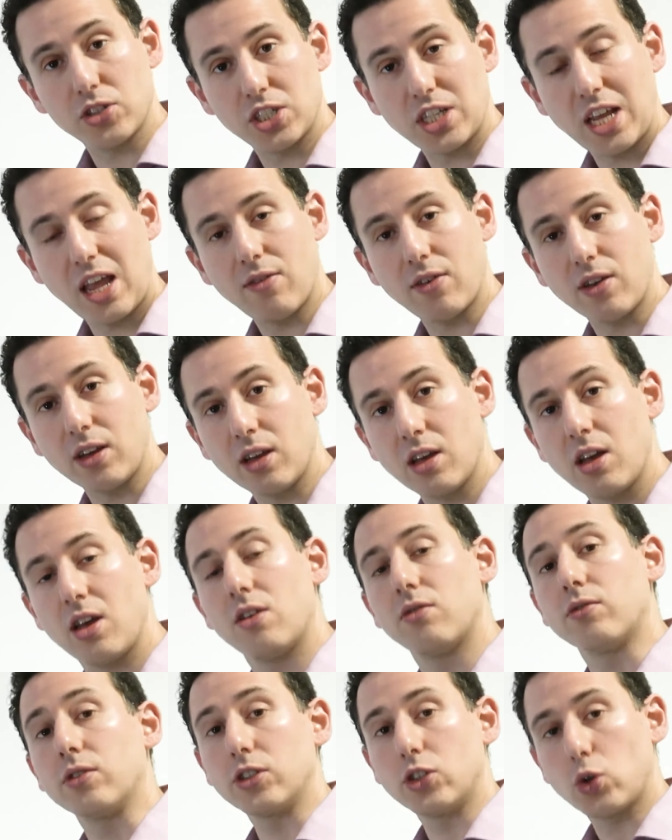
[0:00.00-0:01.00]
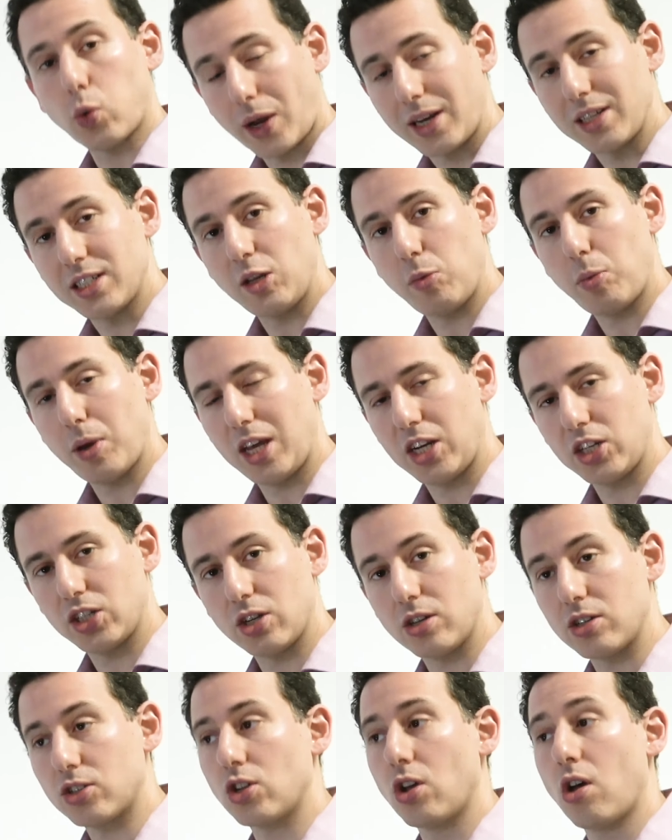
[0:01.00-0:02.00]
saving for 20
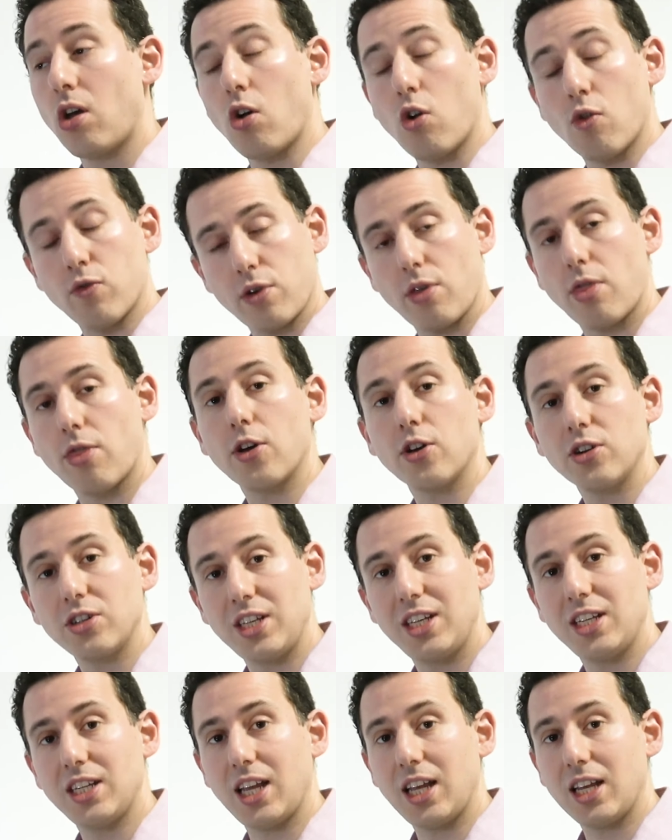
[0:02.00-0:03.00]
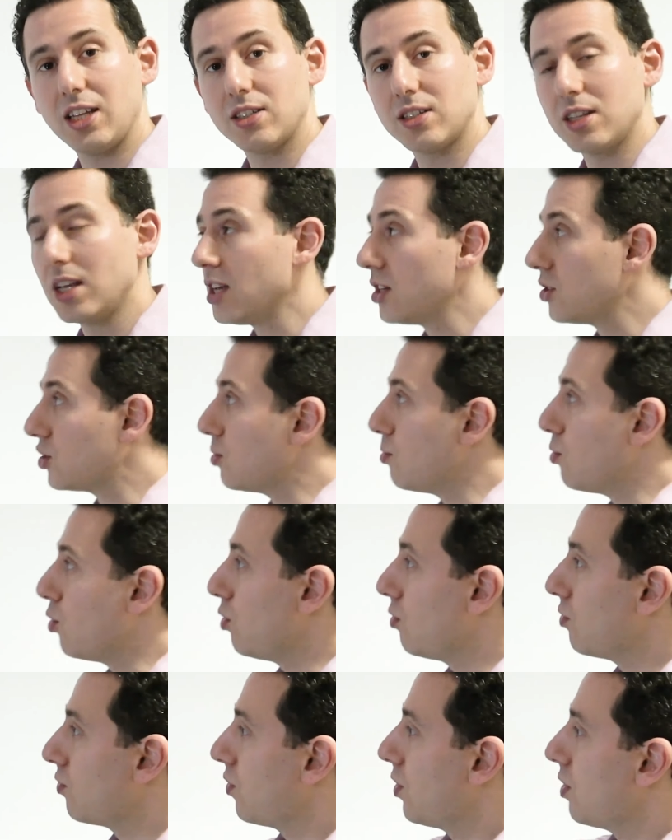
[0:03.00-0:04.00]
patients over 30 days to
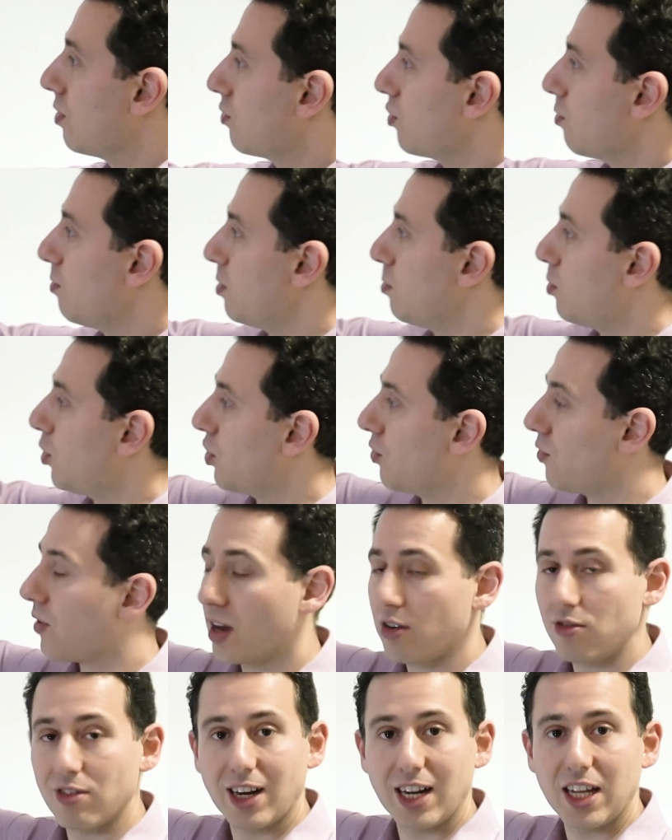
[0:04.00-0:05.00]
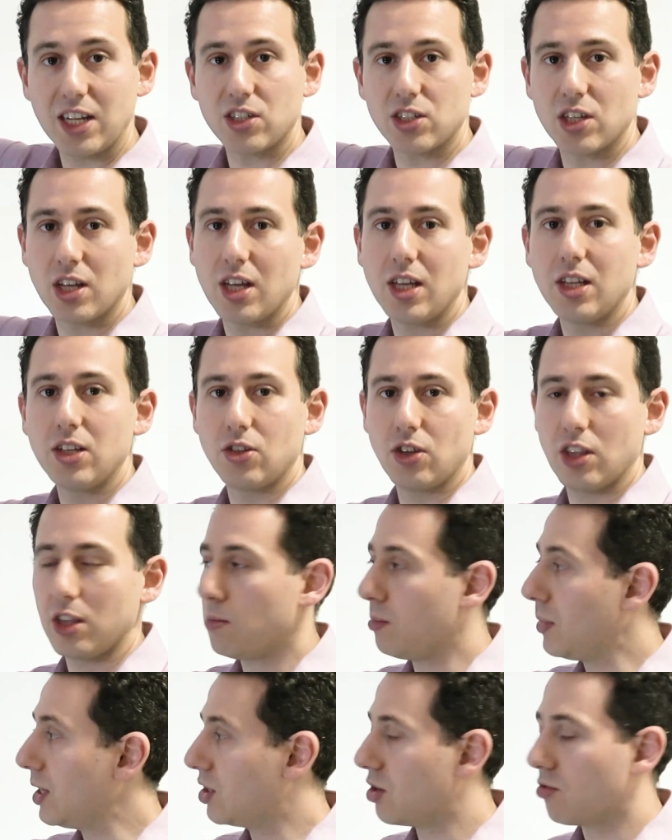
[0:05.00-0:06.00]
move from the modified release to the
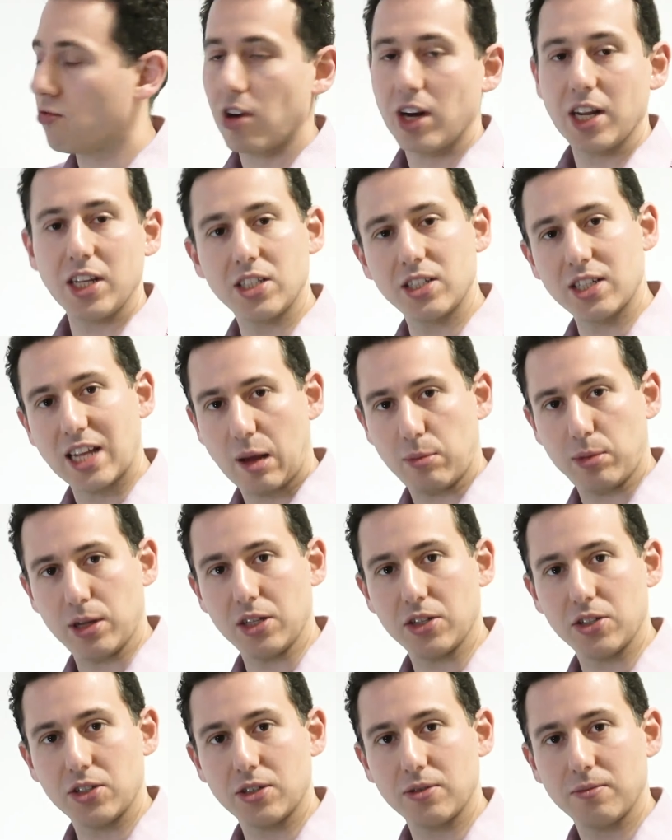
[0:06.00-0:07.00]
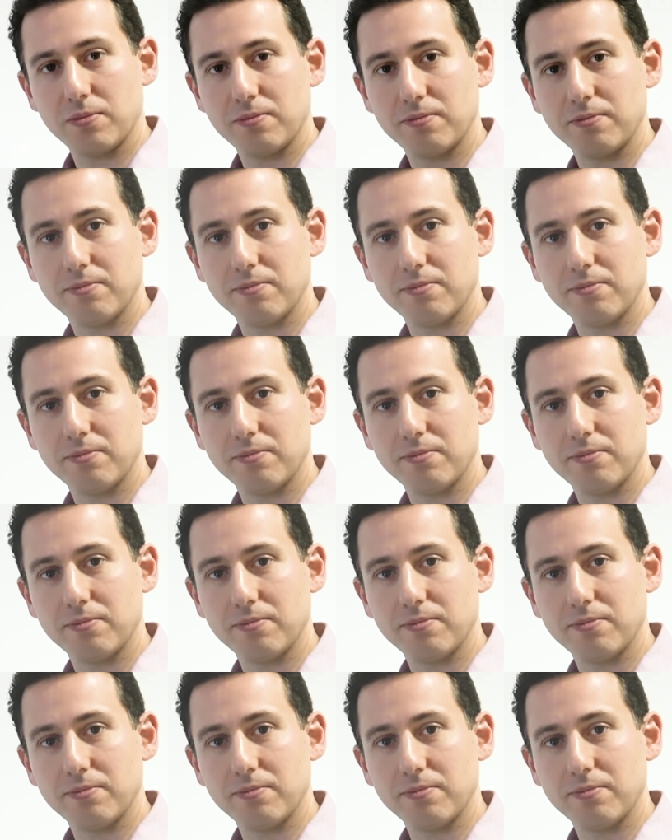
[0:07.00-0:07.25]
immediate release tablets.